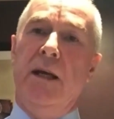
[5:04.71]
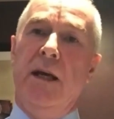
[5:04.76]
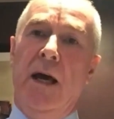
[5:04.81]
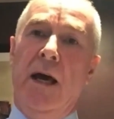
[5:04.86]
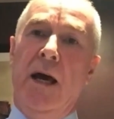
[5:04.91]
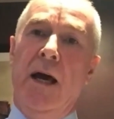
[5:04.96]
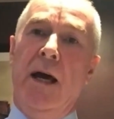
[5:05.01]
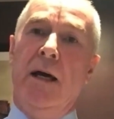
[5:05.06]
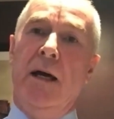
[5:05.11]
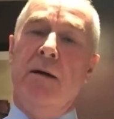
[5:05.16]

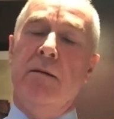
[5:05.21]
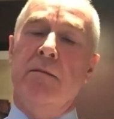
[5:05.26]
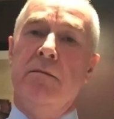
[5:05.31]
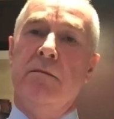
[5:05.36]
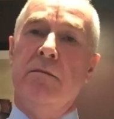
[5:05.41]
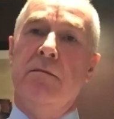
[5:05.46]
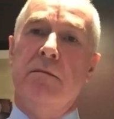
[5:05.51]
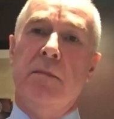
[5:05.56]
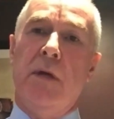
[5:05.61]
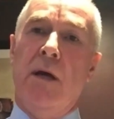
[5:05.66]

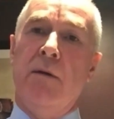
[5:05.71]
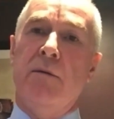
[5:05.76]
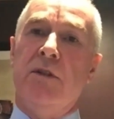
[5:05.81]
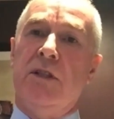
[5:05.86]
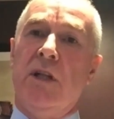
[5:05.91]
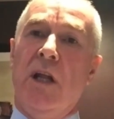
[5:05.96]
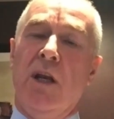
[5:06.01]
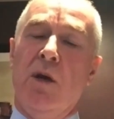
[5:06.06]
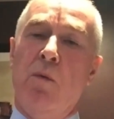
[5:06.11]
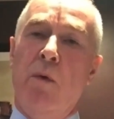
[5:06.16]
I was
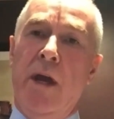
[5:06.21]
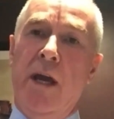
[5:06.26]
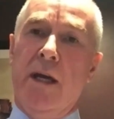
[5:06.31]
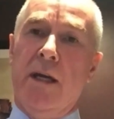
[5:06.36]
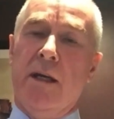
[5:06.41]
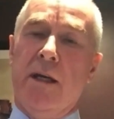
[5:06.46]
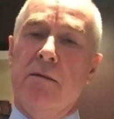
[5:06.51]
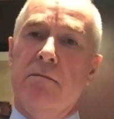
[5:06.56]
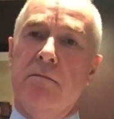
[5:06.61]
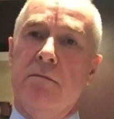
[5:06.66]
still
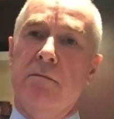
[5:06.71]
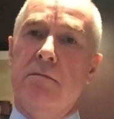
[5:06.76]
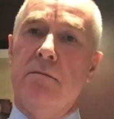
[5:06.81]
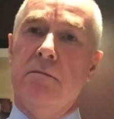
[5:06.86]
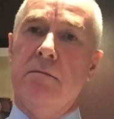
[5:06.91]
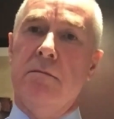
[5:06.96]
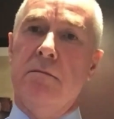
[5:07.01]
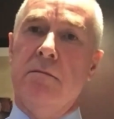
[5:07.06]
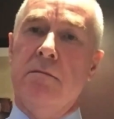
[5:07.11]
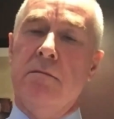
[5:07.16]
awake.
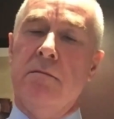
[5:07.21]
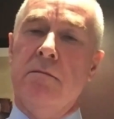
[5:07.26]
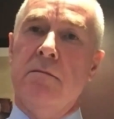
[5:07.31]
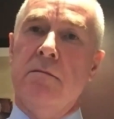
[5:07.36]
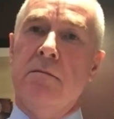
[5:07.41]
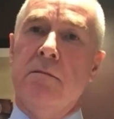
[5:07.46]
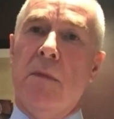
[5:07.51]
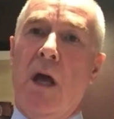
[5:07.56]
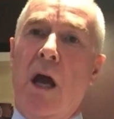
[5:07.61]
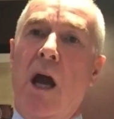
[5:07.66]

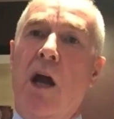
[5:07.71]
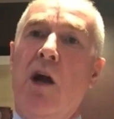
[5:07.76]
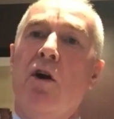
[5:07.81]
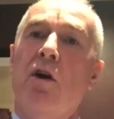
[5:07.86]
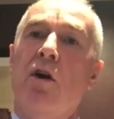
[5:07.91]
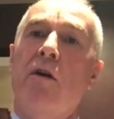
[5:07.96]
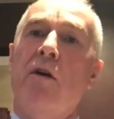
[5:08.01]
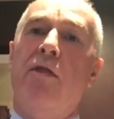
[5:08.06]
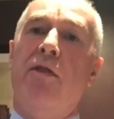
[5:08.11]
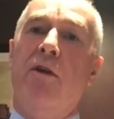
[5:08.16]
I
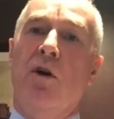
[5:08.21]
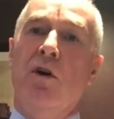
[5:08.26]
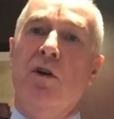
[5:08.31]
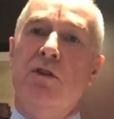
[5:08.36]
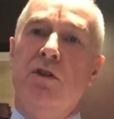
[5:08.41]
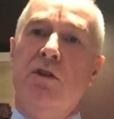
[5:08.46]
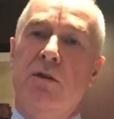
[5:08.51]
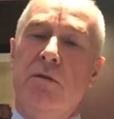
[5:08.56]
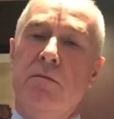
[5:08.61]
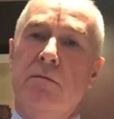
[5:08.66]
heard
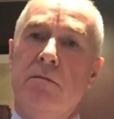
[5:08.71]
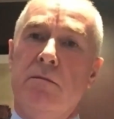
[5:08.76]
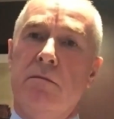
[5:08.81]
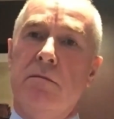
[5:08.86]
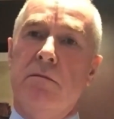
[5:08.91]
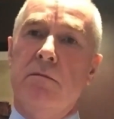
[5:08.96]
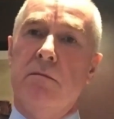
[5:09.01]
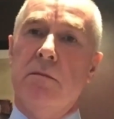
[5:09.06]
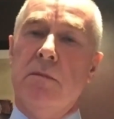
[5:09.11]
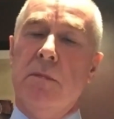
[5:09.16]
thuds.
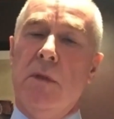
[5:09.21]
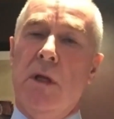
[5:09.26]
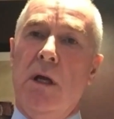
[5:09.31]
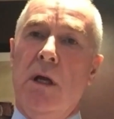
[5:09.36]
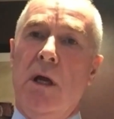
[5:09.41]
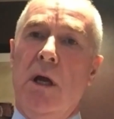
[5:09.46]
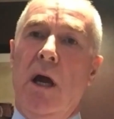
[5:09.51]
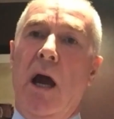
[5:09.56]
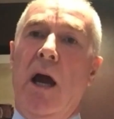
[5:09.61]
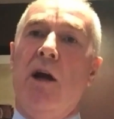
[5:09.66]

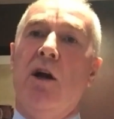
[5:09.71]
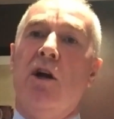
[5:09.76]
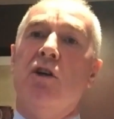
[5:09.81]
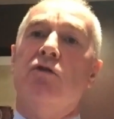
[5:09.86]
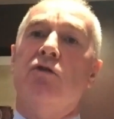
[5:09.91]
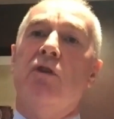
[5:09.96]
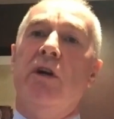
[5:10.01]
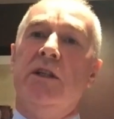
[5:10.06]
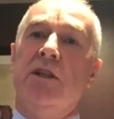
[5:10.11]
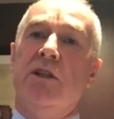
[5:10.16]
I heard
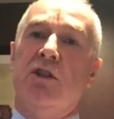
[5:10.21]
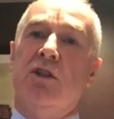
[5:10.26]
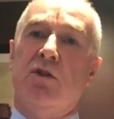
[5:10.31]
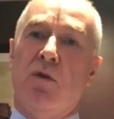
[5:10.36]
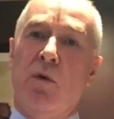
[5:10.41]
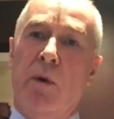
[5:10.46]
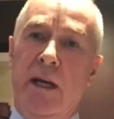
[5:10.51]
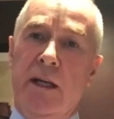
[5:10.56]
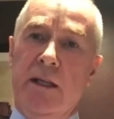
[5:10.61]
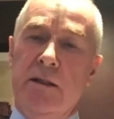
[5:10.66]
Teresa
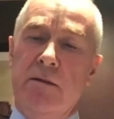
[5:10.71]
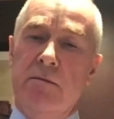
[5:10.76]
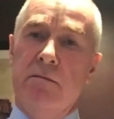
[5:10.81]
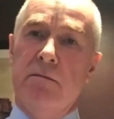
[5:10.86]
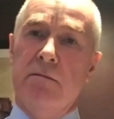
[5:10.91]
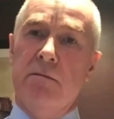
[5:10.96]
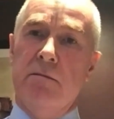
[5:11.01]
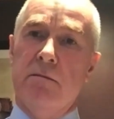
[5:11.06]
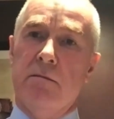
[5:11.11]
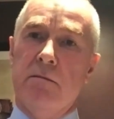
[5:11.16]
squealing.
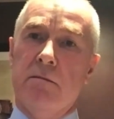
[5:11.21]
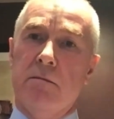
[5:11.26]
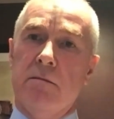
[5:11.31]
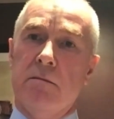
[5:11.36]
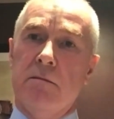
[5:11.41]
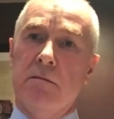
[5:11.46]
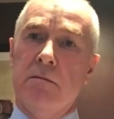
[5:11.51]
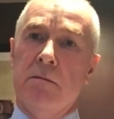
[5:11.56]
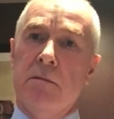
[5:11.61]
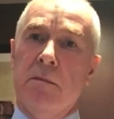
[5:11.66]

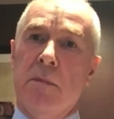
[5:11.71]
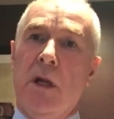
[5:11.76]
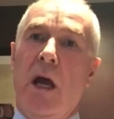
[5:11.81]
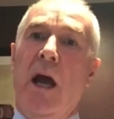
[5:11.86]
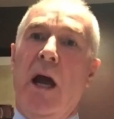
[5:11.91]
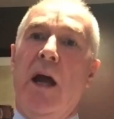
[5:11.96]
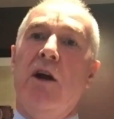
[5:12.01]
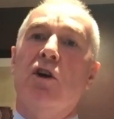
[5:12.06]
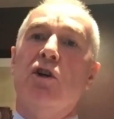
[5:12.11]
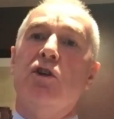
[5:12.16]

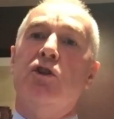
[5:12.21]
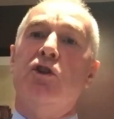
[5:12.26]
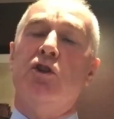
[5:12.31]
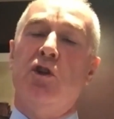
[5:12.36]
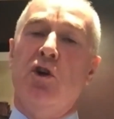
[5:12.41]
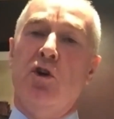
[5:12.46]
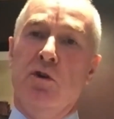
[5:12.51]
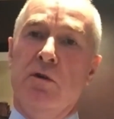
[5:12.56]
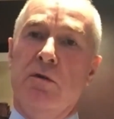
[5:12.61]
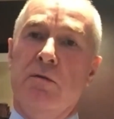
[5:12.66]
I heard
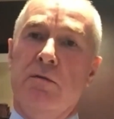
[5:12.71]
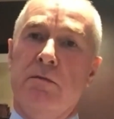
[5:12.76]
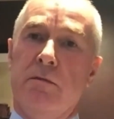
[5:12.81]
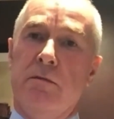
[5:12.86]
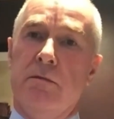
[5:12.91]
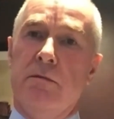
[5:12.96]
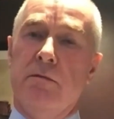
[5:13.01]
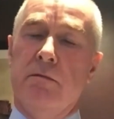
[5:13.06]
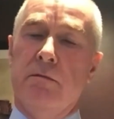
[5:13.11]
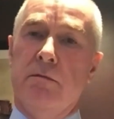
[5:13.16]
shooting.
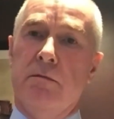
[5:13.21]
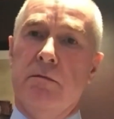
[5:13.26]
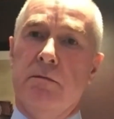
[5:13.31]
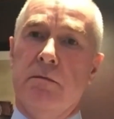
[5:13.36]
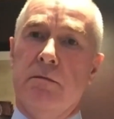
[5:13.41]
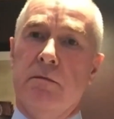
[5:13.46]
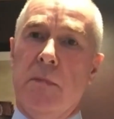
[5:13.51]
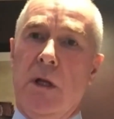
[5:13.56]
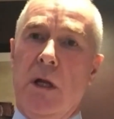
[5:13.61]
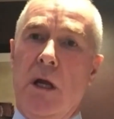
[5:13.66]

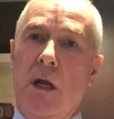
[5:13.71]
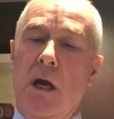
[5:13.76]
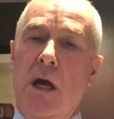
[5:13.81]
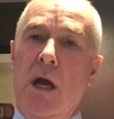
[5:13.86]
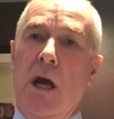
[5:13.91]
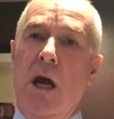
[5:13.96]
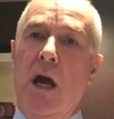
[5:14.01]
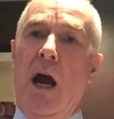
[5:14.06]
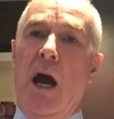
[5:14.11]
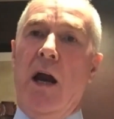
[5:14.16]

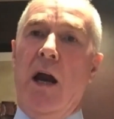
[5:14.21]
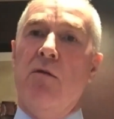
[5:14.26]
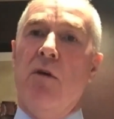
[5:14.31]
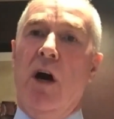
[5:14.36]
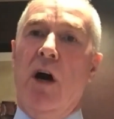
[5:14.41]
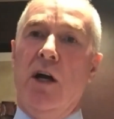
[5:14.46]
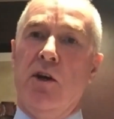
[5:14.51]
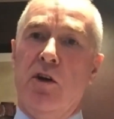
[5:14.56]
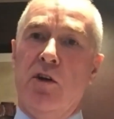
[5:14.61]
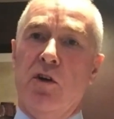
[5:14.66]
I
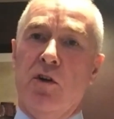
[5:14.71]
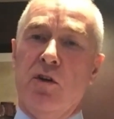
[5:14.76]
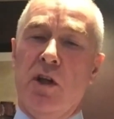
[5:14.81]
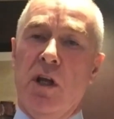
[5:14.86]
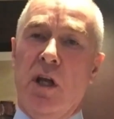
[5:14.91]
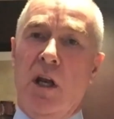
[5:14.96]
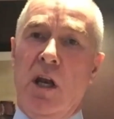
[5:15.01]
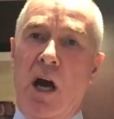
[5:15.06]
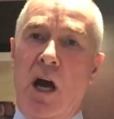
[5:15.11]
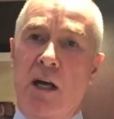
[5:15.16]
ran out onto
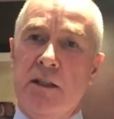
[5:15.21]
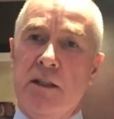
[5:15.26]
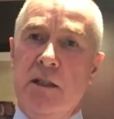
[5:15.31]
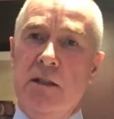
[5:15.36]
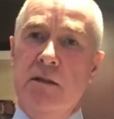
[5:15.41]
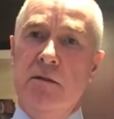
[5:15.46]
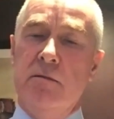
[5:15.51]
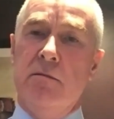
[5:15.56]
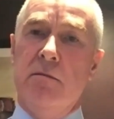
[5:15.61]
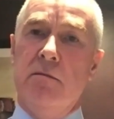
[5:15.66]
the
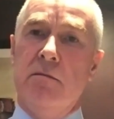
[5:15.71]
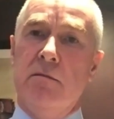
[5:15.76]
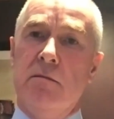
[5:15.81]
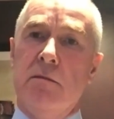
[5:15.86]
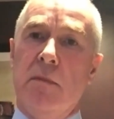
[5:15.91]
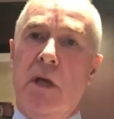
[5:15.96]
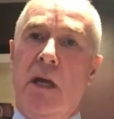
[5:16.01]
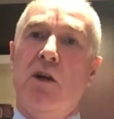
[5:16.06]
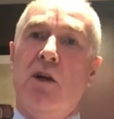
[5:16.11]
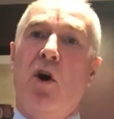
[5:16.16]
landing.
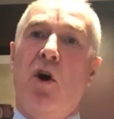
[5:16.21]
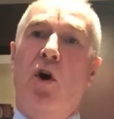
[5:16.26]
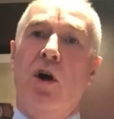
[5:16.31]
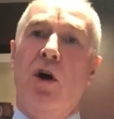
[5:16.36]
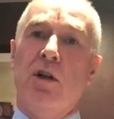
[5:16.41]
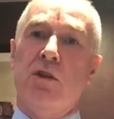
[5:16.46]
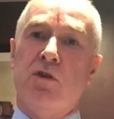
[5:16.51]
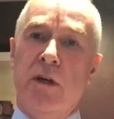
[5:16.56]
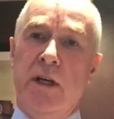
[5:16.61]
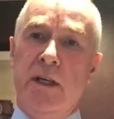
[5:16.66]
I
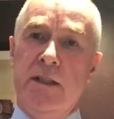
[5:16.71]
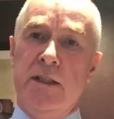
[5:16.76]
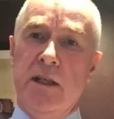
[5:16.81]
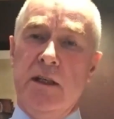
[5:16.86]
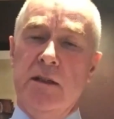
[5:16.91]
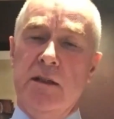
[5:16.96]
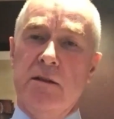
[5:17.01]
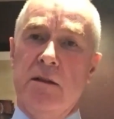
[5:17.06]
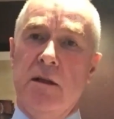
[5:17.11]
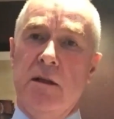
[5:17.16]
called
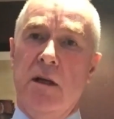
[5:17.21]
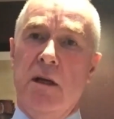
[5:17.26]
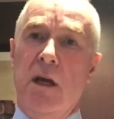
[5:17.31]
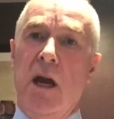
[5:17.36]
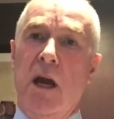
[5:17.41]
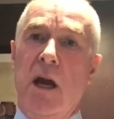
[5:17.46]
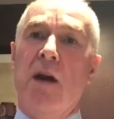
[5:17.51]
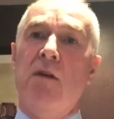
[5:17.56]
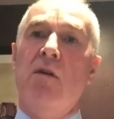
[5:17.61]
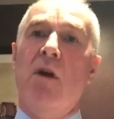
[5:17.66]
Teresa.
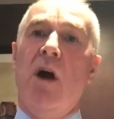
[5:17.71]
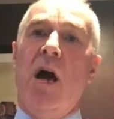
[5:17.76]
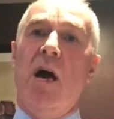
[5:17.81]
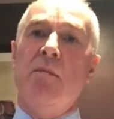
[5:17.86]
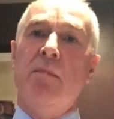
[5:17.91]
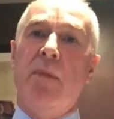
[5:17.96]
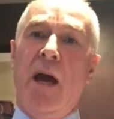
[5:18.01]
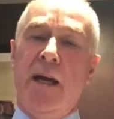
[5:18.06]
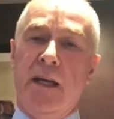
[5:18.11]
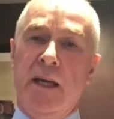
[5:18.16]
I
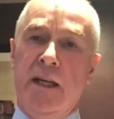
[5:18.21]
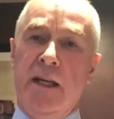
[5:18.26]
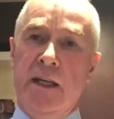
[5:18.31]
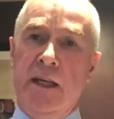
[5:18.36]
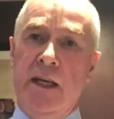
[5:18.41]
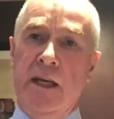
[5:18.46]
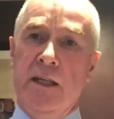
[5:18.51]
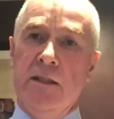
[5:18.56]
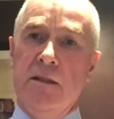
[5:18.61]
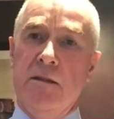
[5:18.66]
ran back in
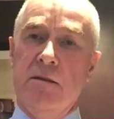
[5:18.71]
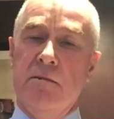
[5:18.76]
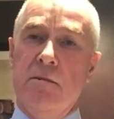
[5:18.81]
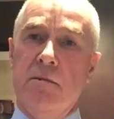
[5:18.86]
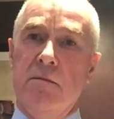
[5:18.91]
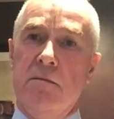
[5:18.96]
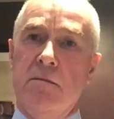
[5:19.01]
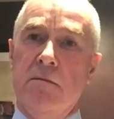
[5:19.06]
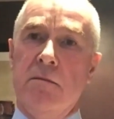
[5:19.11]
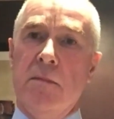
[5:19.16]
again.
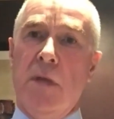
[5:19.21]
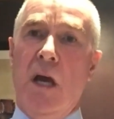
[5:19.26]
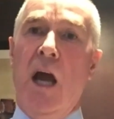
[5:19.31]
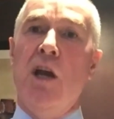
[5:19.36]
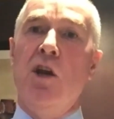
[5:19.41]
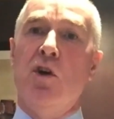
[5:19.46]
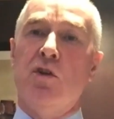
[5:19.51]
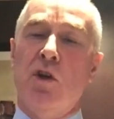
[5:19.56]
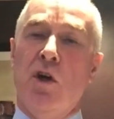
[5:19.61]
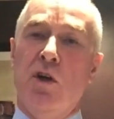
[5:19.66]
I
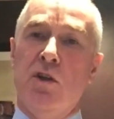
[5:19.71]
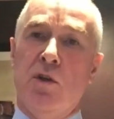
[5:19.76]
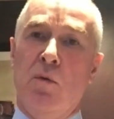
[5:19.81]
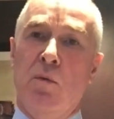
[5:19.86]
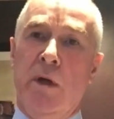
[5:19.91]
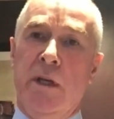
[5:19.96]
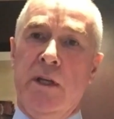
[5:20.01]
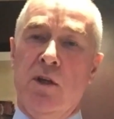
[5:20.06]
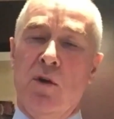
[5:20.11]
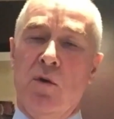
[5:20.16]
looked out the
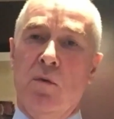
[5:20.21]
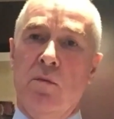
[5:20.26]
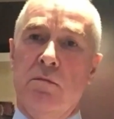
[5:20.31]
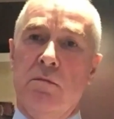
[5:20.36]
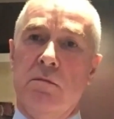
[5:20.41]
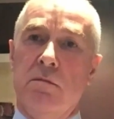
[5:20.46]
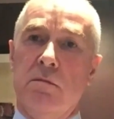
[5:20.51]
window.